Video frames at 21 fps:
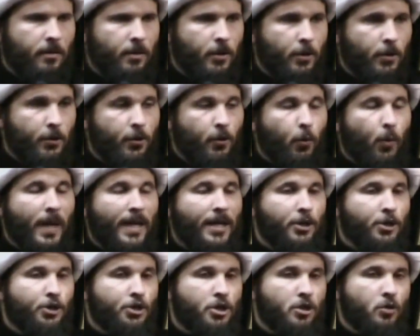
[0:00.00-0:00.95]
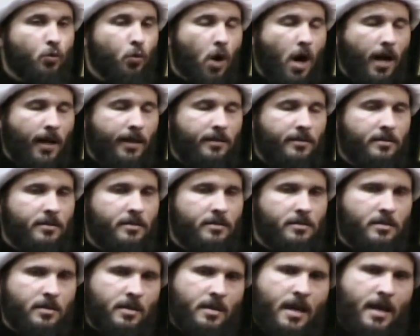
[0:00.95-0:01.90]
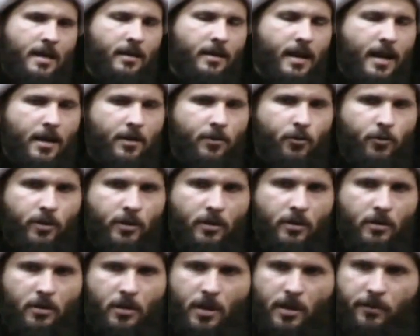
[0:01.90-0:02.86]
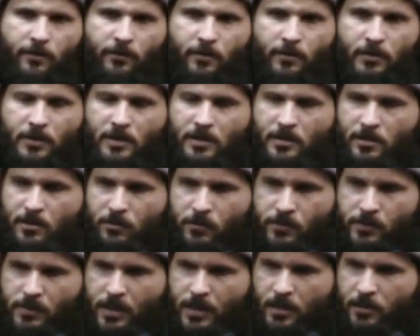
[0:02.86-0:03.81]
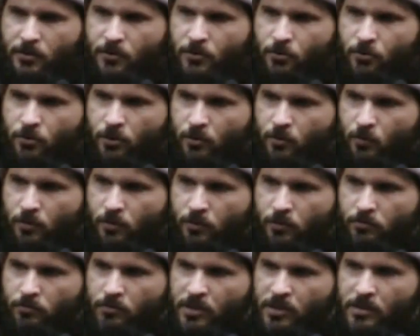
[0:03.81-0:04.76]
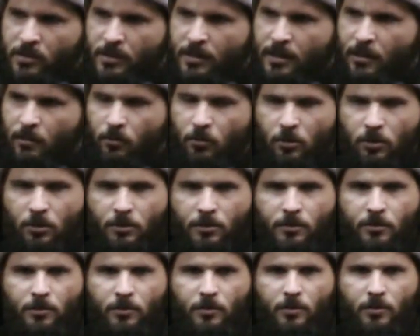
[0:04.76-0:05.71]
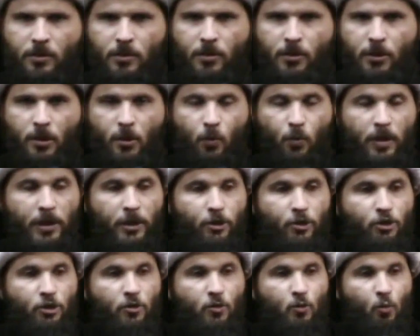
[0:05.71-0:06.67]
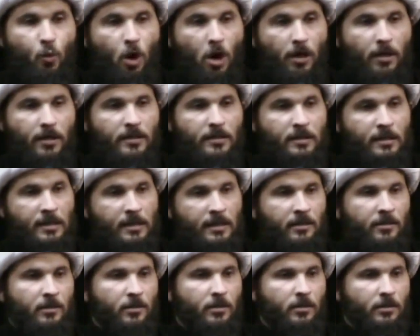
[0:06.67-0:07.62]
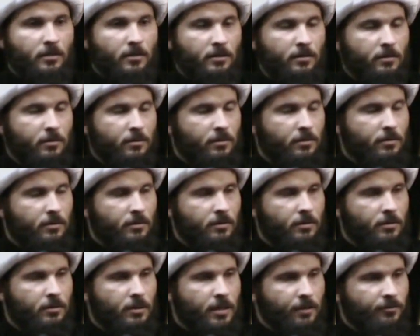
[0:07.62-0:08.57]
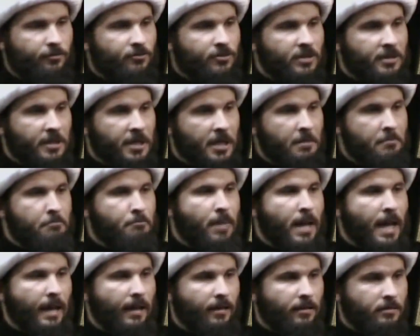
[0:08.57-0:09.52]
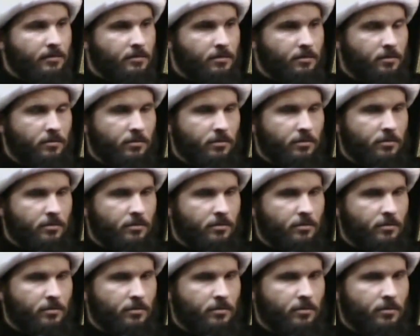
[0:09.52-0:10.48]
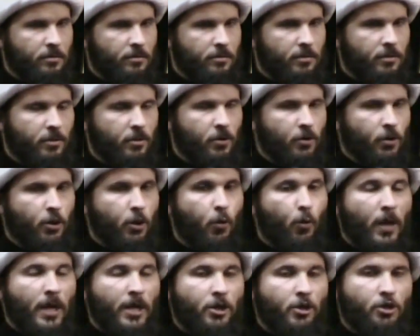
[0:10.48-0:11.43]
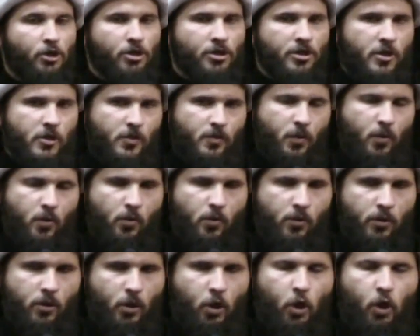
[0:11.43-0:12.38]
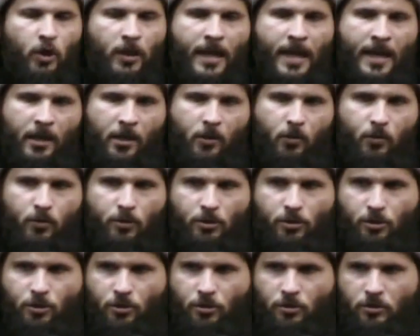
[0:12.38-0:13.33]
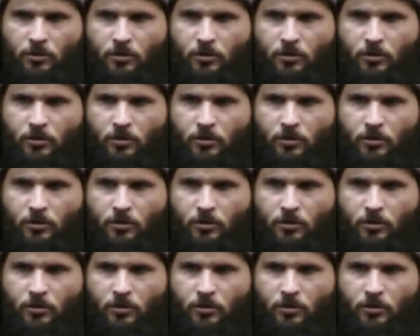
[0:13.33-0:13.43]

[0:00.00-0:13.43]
the way she walked into that gathering, a lot of the details of that history we're missing out on. The way she walked in left an impact. The way she spoke, her language.